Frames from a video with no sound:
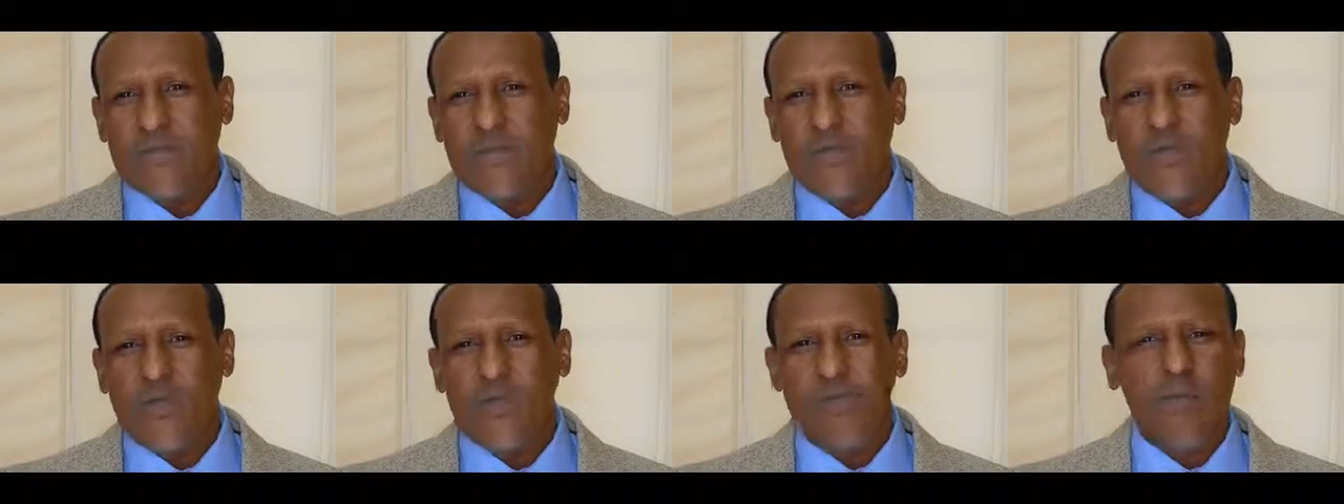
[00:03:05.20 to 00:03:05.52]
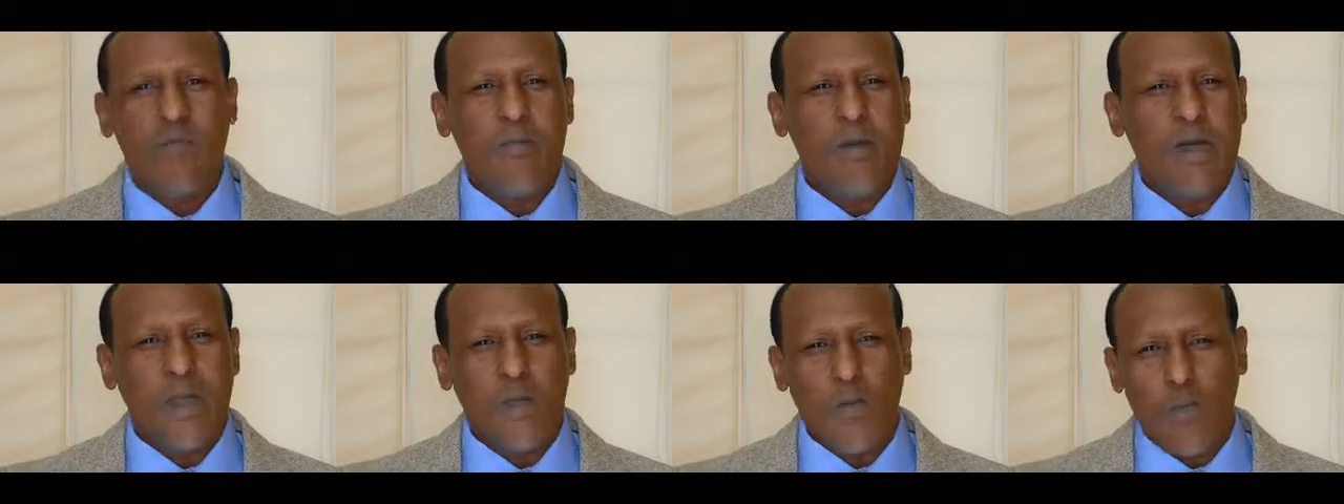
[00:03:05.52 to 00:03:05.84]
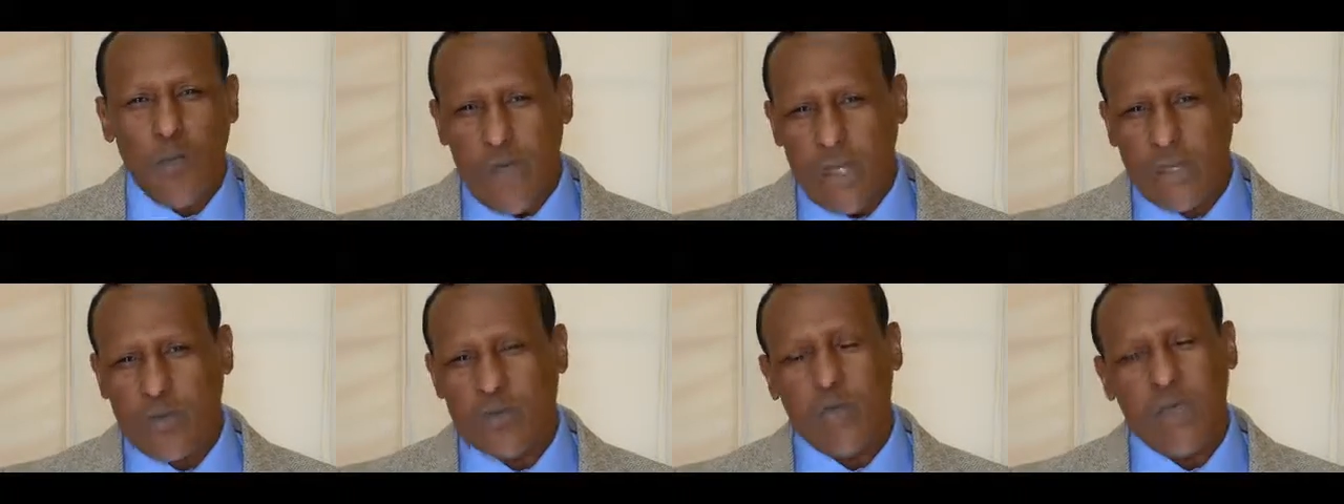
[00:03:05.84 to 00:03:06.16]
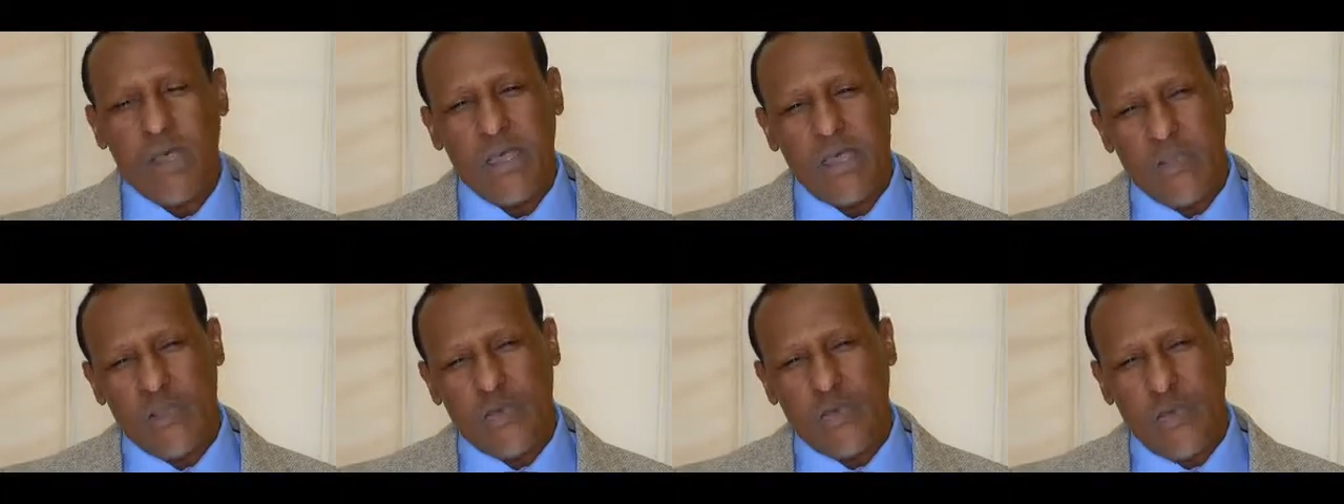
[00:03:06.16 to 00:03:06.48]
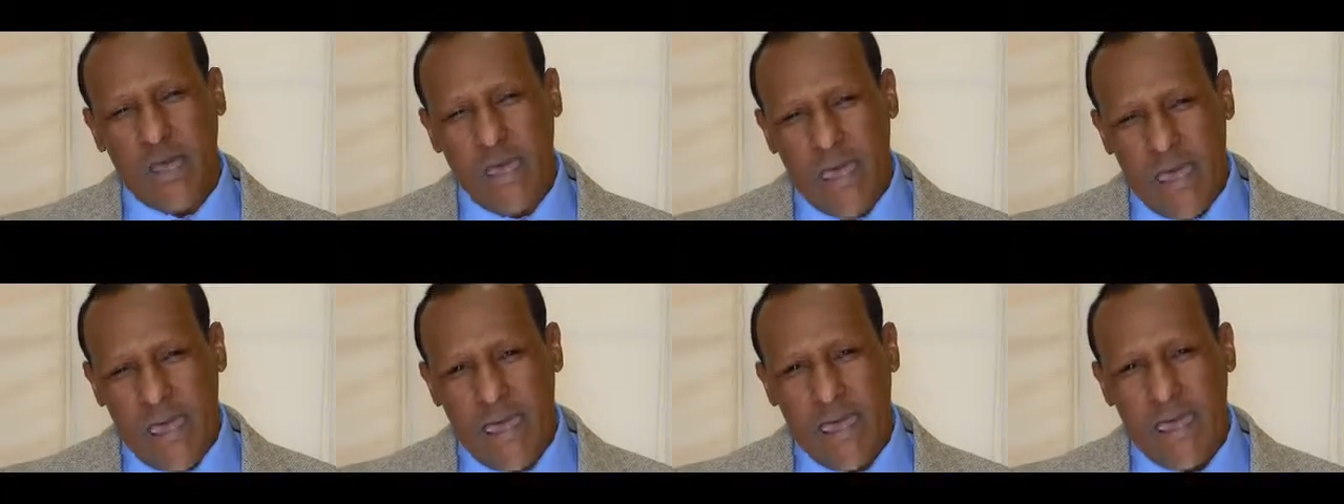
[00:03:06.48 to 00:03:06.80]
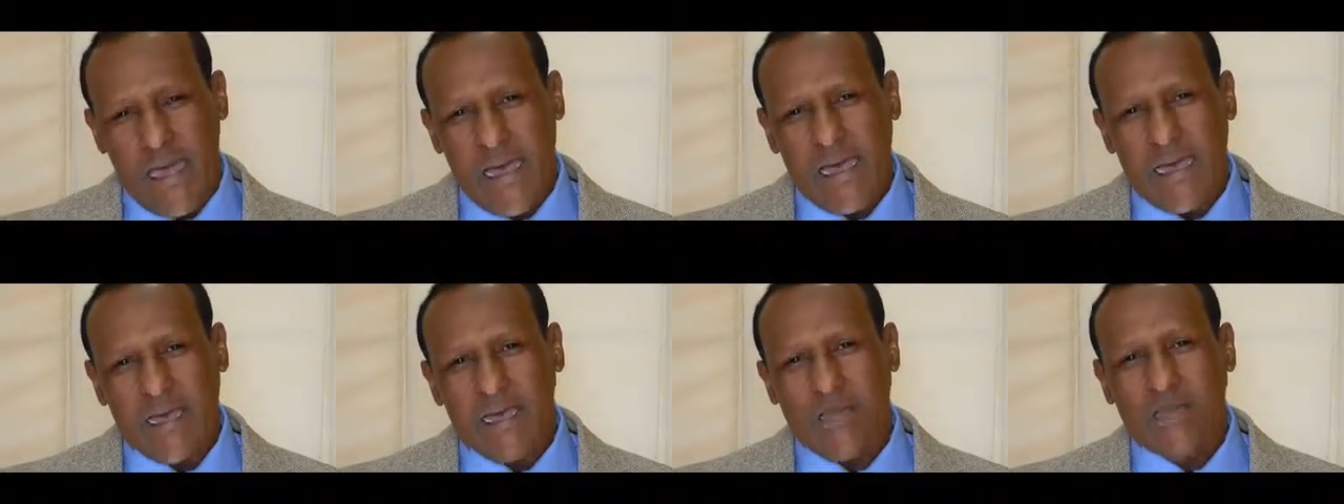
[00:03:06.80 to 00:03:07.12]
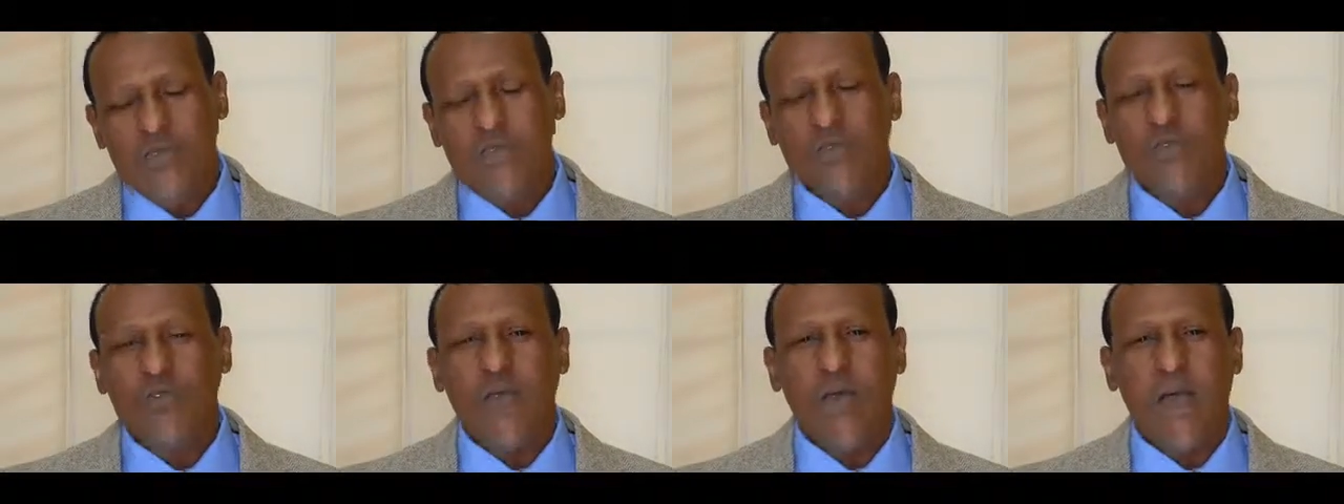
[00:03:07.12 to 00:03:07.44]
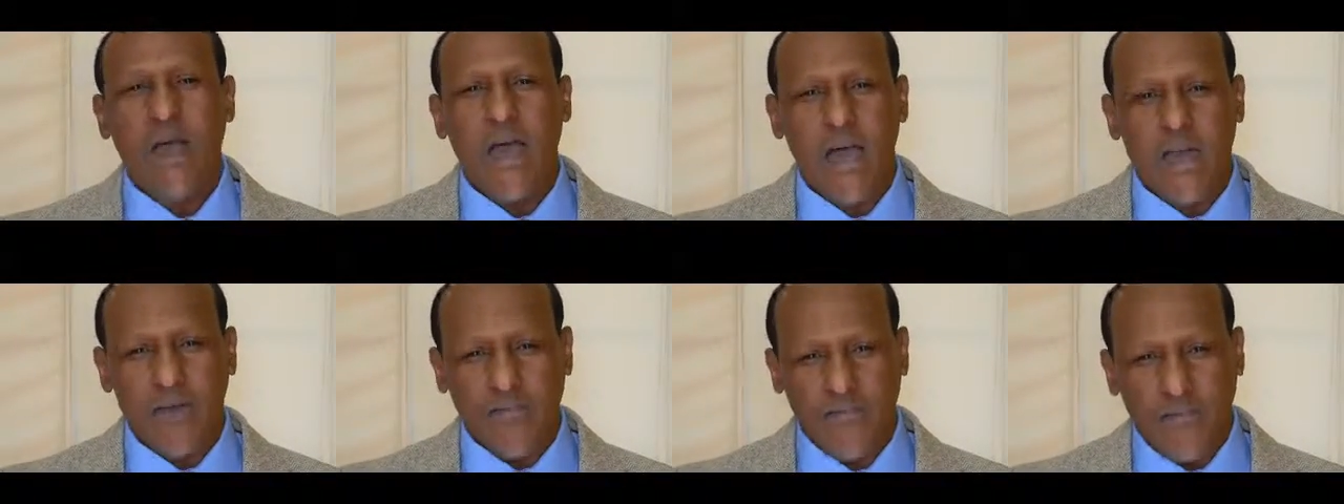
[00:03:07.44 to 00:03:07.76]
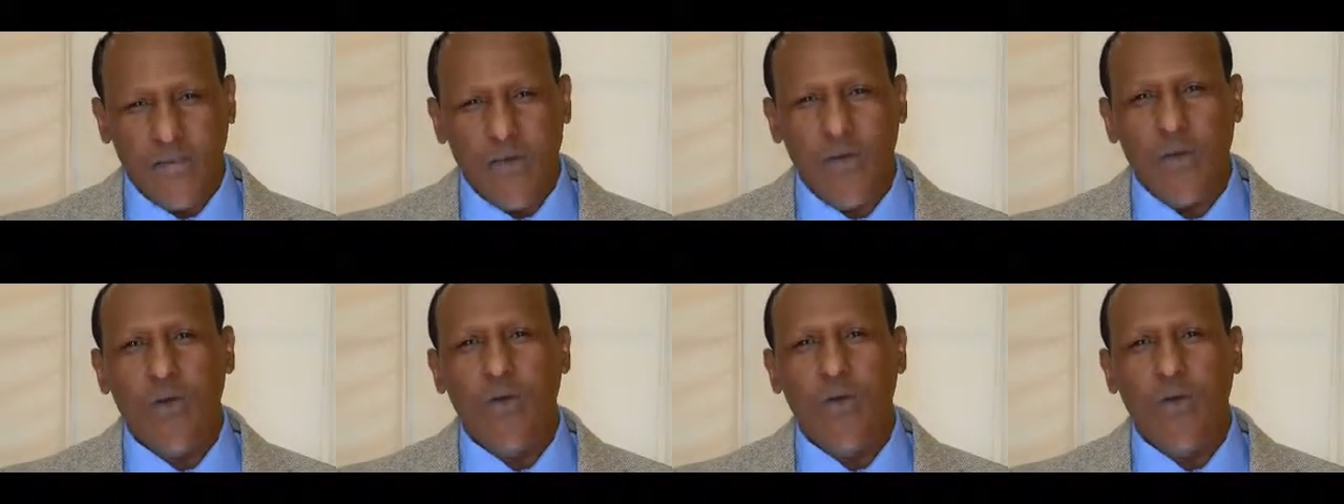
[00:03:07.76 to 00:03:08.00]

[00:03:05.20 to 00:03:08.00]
no matter what way you are, you have